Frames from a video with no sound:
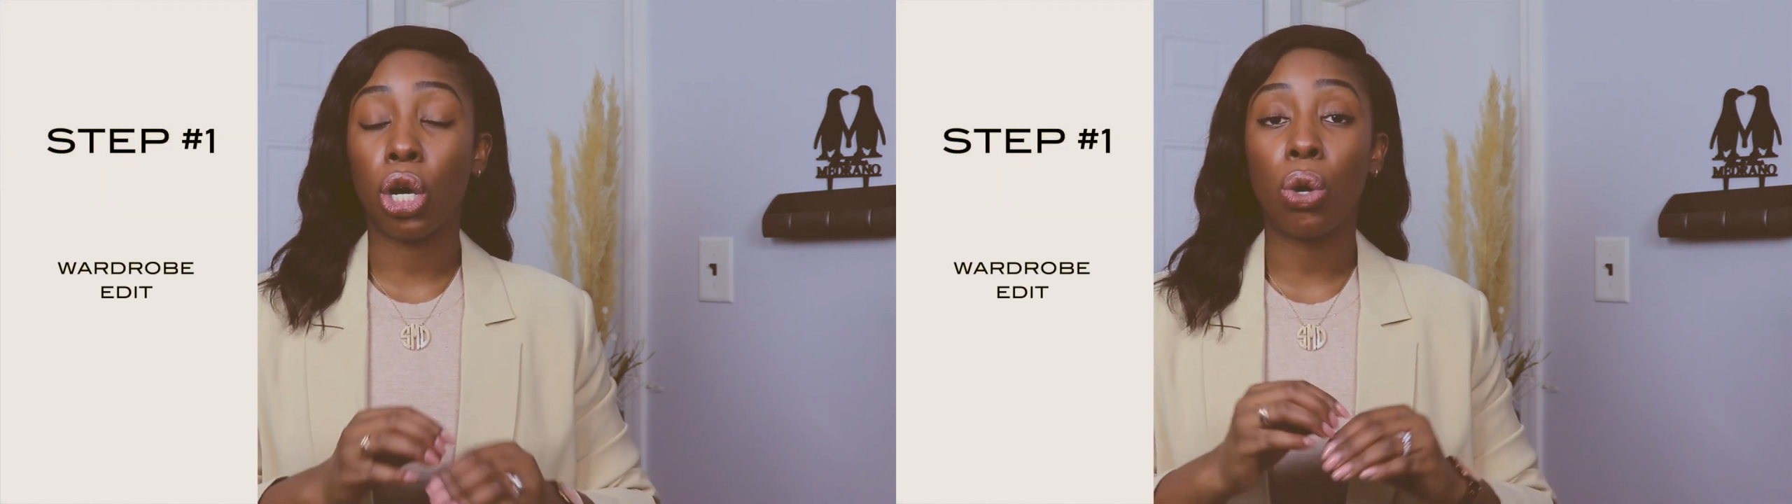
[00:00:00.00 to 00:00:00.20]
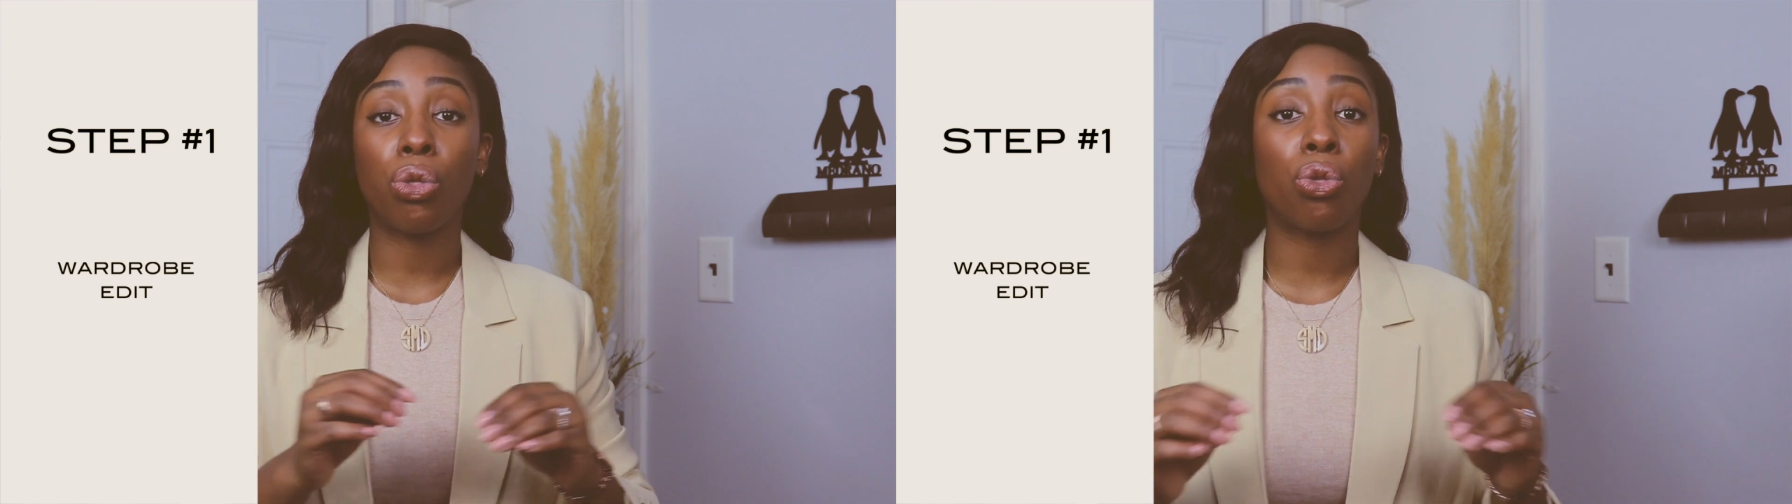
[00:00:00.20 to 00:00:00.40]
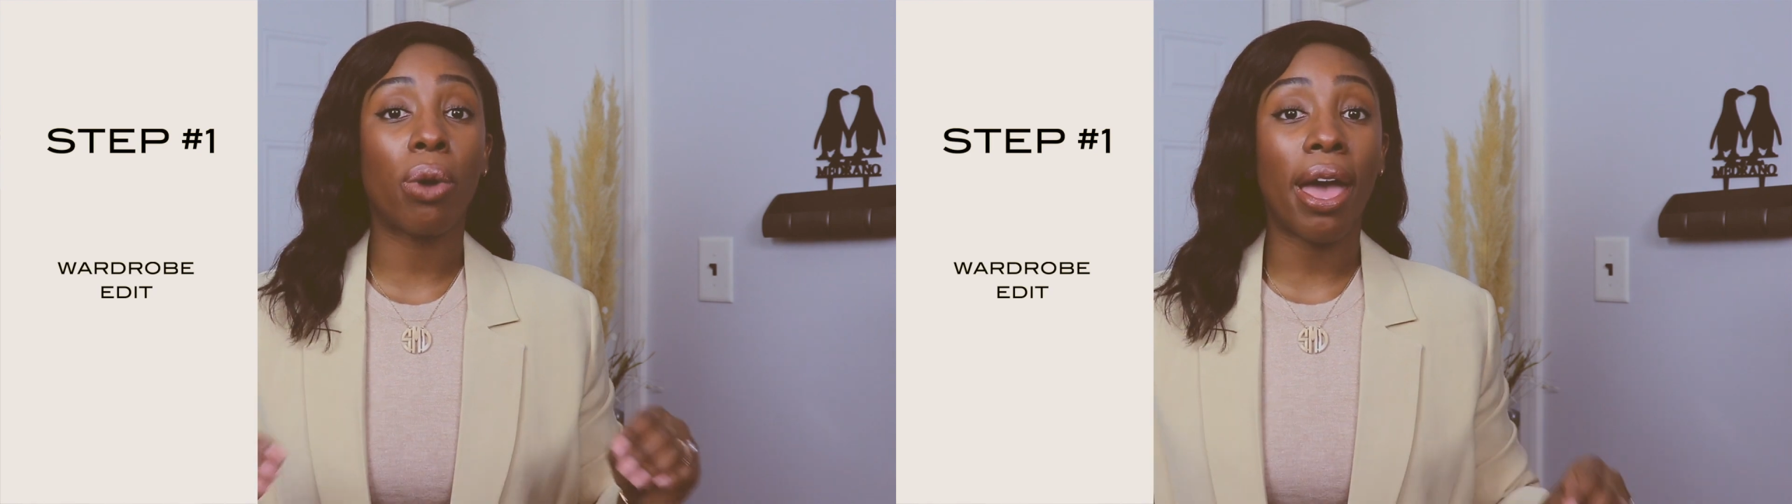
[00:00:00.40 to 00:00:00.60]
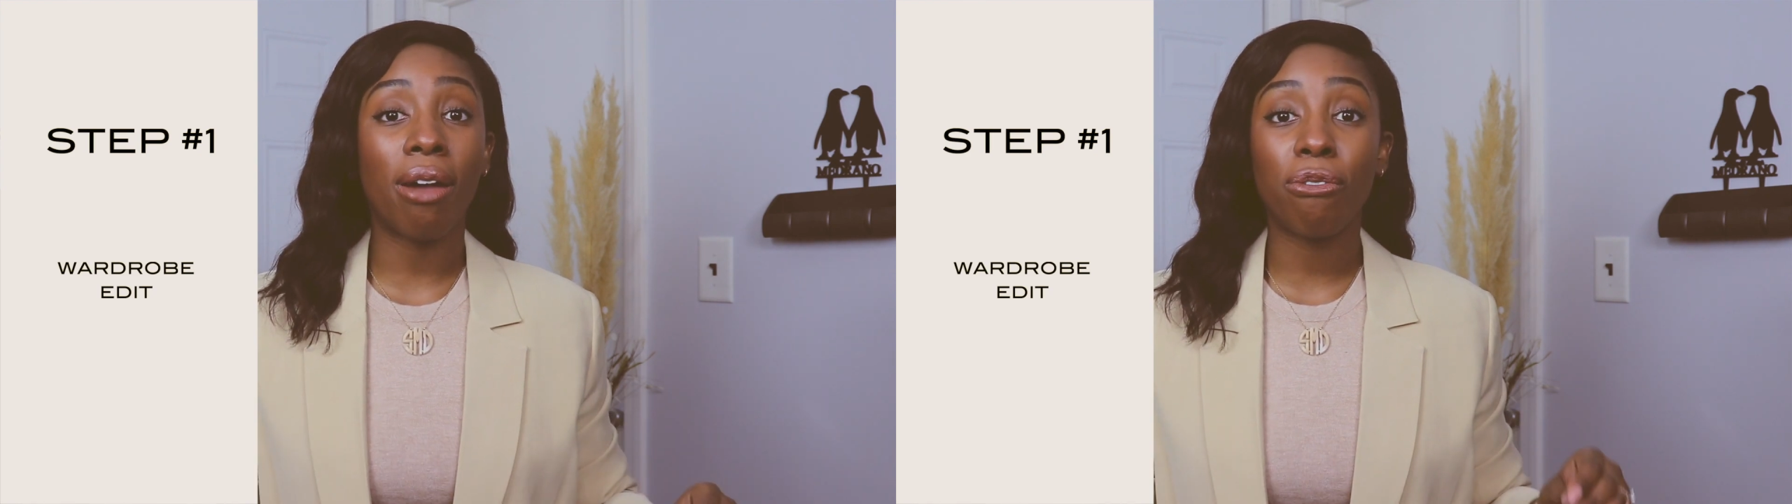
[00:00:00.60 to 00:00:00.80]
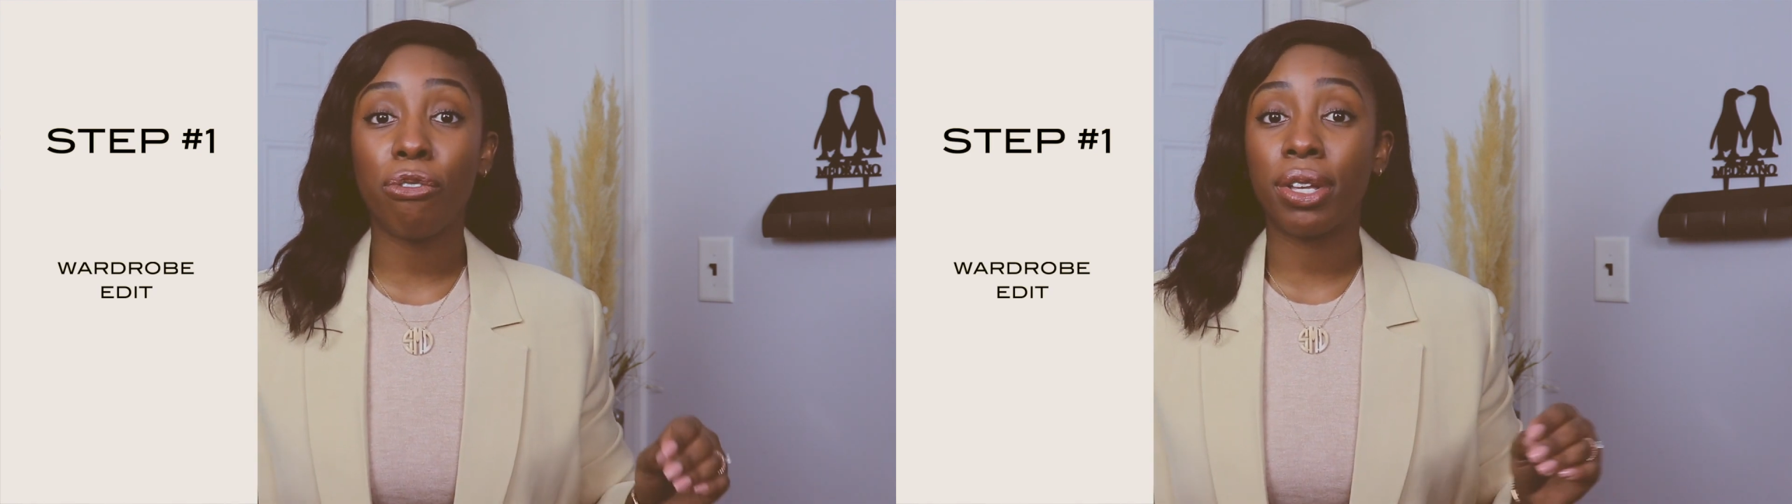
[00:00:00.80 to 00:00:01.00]
go through
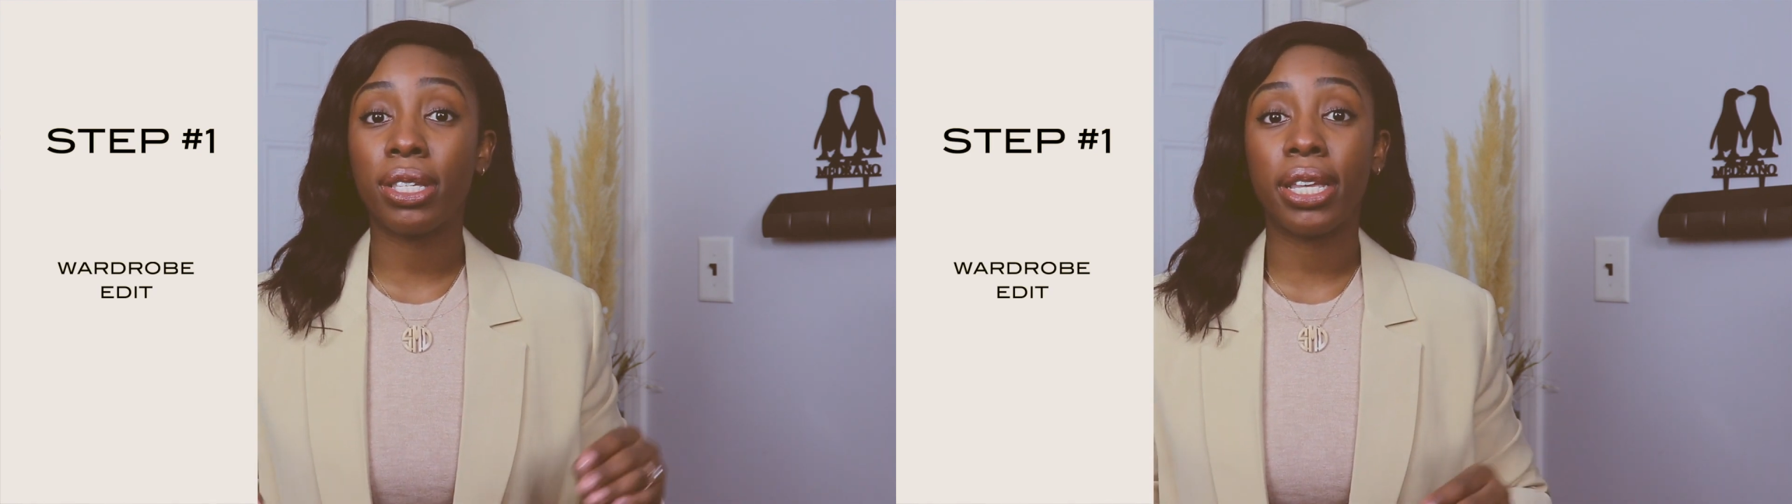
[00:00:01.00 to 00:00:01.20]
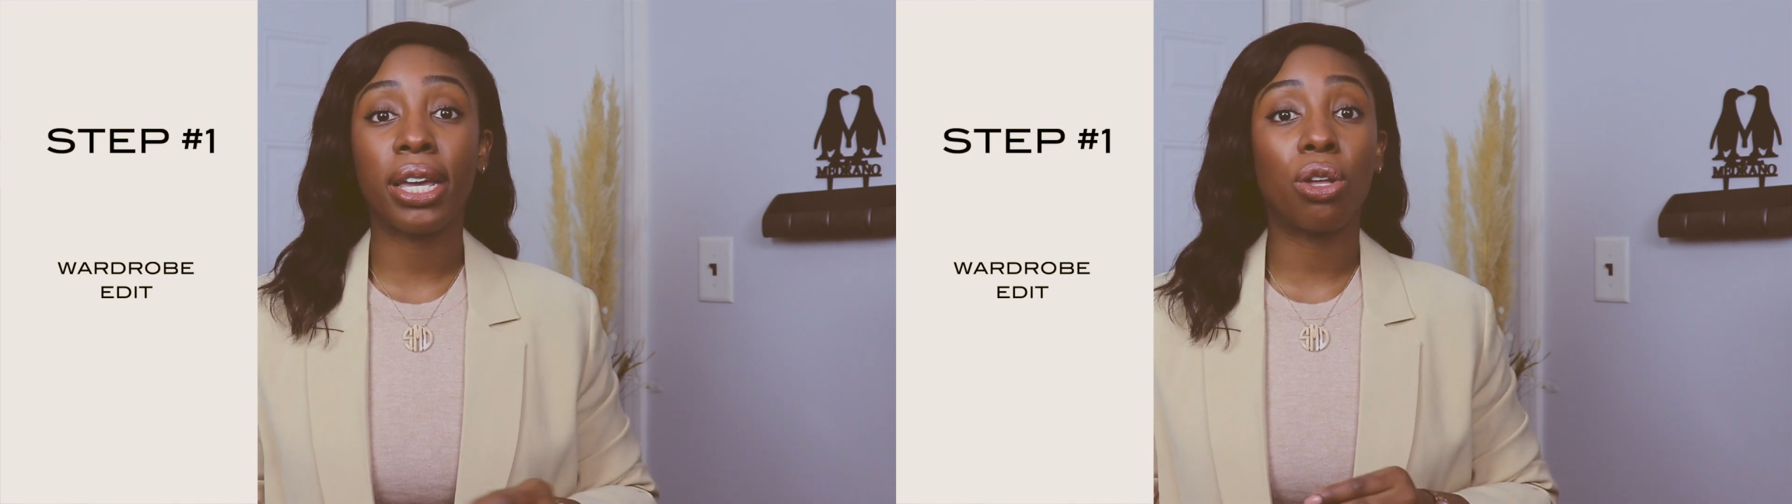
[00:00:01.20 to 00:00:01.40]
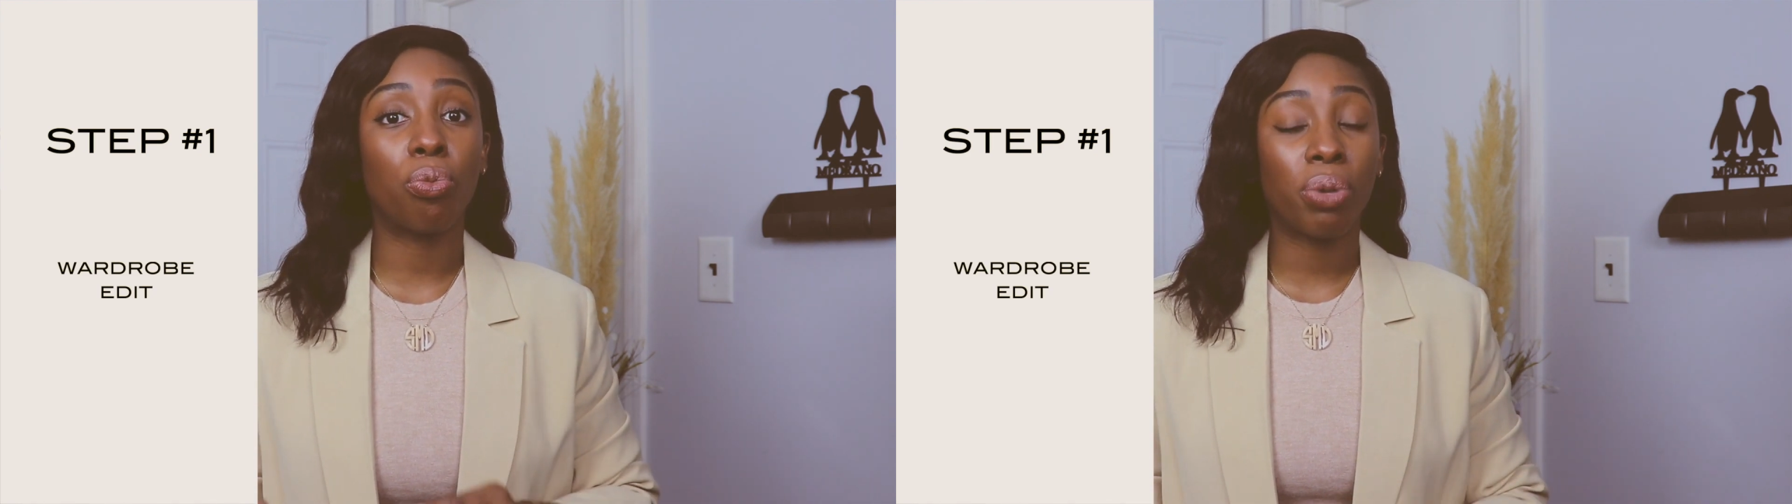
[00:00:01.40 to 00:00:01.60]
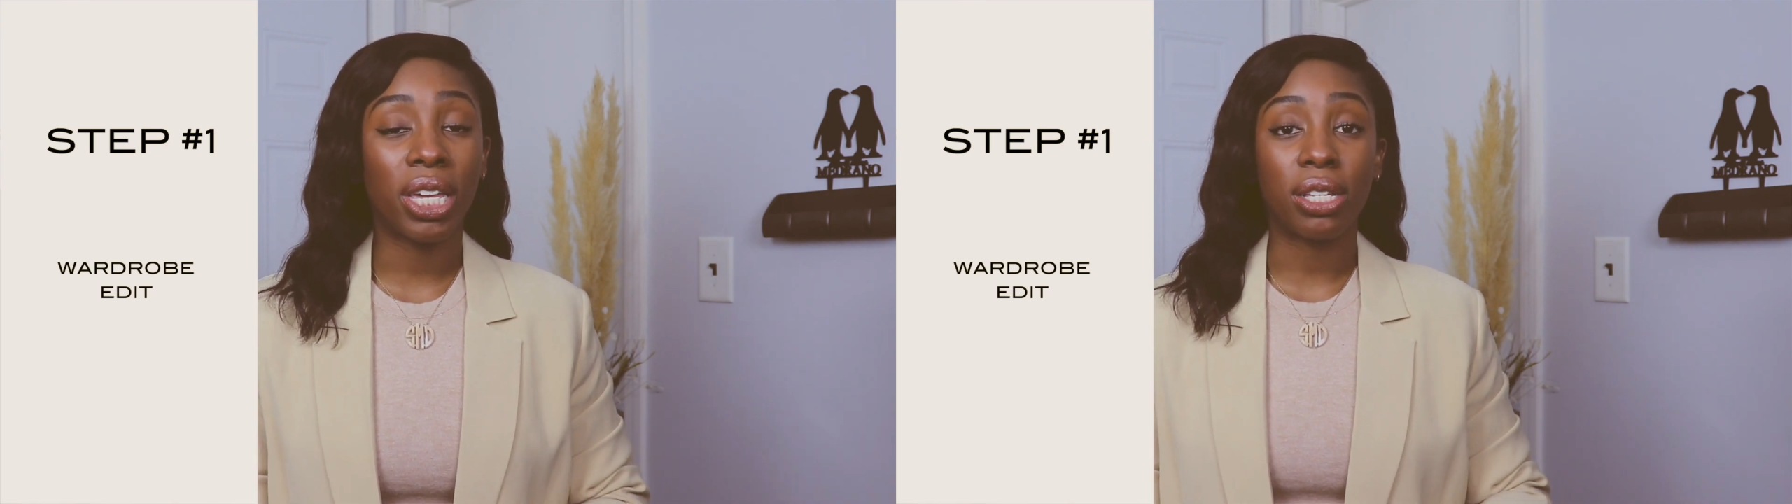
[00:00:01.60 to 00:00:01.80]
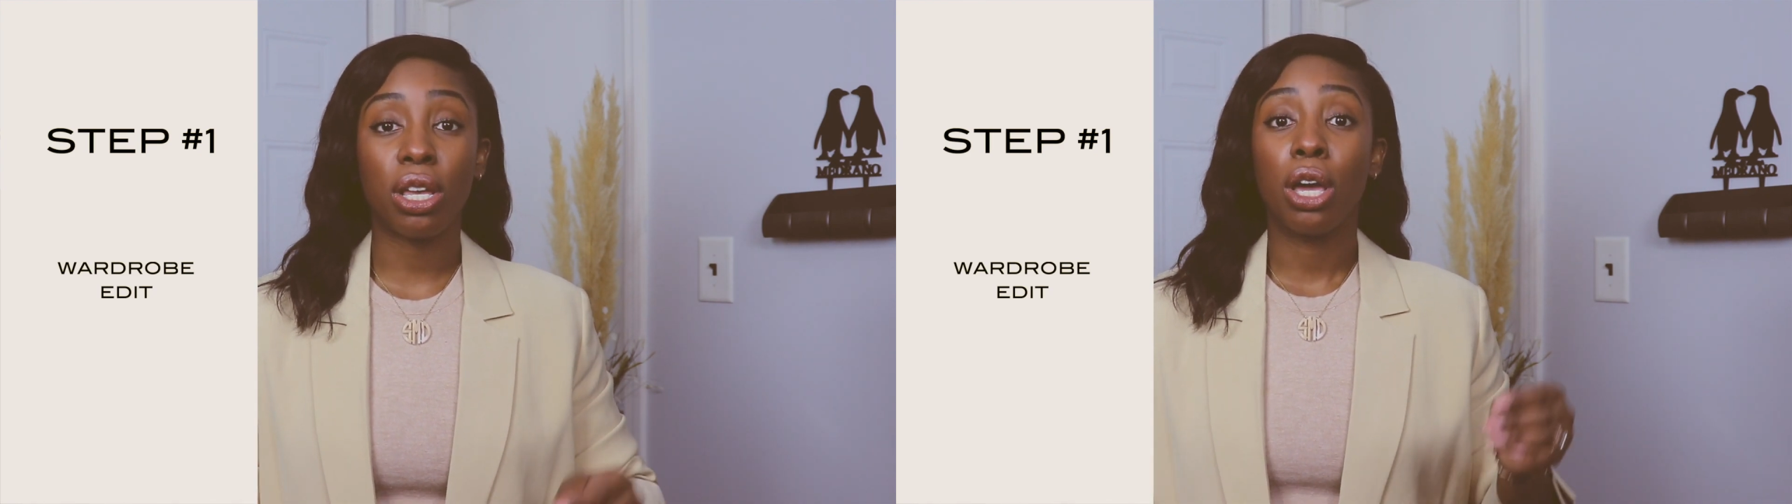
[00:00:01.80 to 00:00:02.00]
every single
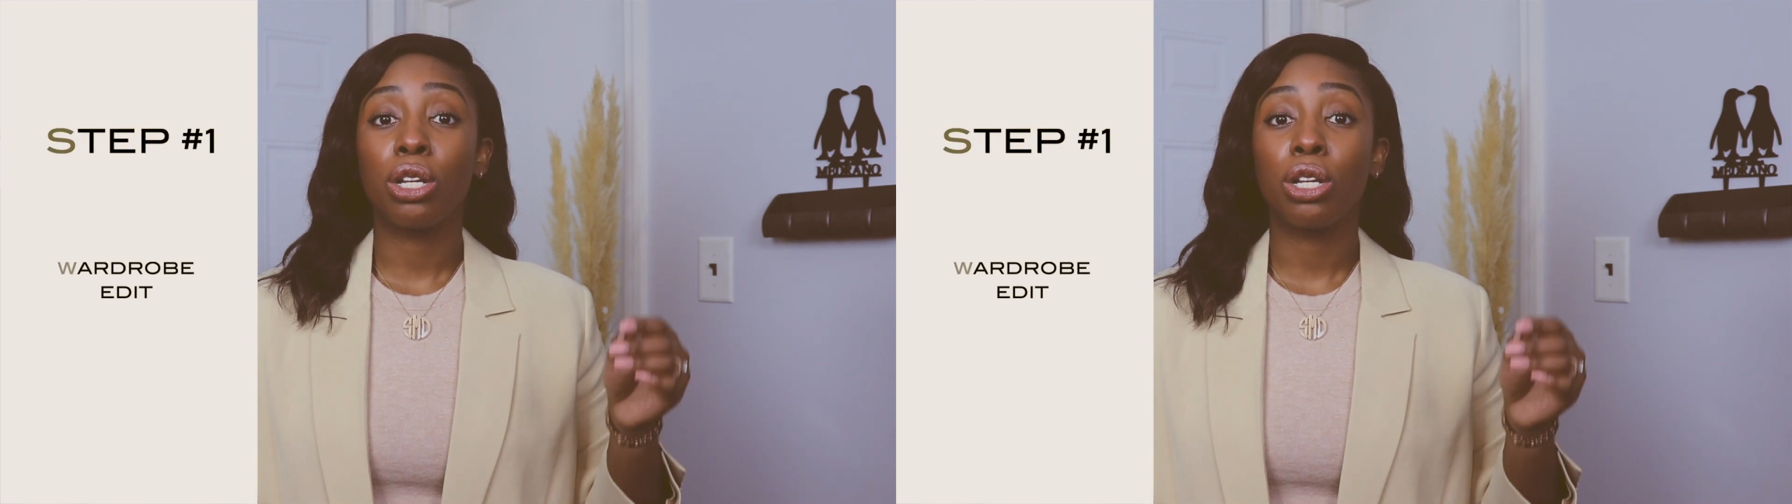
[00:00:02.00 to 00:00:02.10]
piece,